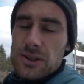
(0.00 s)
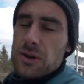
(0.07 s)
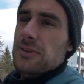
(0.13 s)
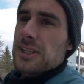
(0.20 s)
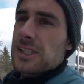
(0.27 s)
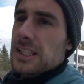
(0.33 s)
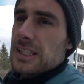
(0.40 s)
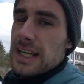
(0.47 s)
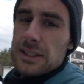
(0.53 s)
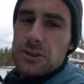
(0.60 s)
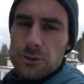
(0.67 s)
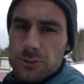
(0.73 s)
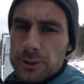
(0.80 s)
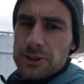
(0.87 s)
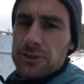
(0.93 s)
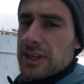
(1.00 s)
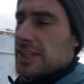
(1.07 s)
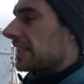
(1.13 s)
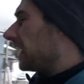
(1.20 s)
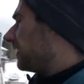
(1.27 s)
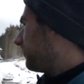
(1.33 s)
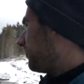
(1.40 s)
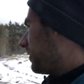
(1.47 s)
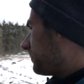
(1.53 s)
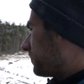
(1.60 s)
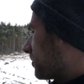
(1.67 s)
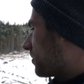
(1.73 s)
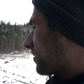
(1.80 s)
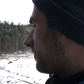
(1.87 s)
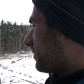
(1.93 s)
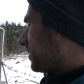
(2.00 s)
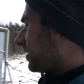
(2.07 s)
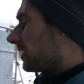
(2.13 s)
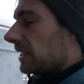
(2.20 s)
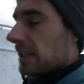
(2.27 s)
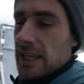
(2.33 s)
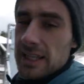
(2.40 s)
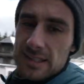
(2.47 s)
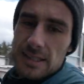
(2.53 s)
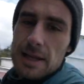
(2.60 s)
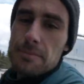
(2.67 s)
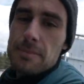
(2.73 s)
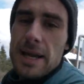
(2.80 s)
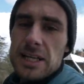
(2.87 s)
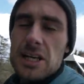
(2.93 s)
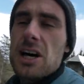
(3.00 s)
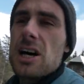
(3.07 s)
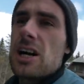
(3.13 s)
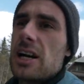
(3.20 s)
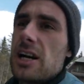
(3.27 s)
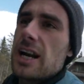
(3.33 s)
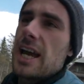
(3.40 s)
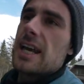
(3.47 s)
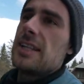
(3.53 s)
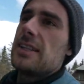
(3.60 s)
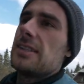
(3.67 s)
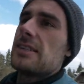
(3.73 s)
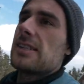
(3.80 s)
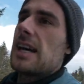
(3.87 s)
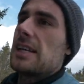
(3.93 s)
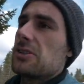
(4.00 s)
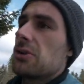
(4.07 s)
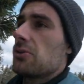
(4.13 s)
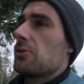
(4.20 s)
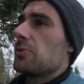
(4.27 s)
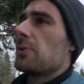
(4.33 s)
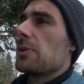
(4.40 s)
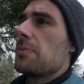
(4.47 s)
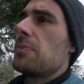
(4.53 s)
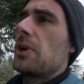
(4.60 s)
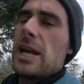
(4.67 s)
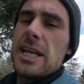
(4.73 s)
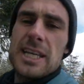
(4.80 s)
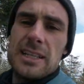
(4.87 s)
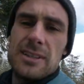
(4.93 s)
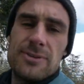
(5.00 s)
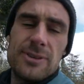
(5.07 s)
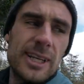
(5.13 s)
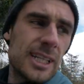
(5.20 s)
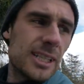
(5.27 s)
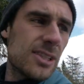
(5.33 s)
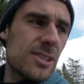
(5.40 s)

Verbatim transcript: And obviously I don't want to risk anything because I mean, it's not my car and I don't want to break anything.